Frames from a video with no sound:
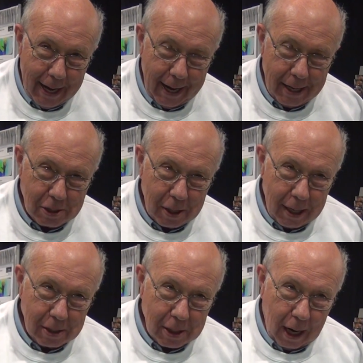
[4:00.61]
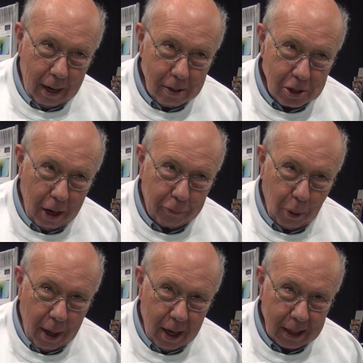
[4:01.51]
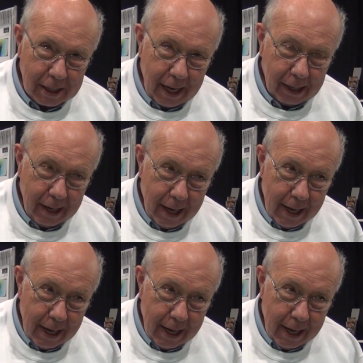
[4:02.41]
He's our software architect.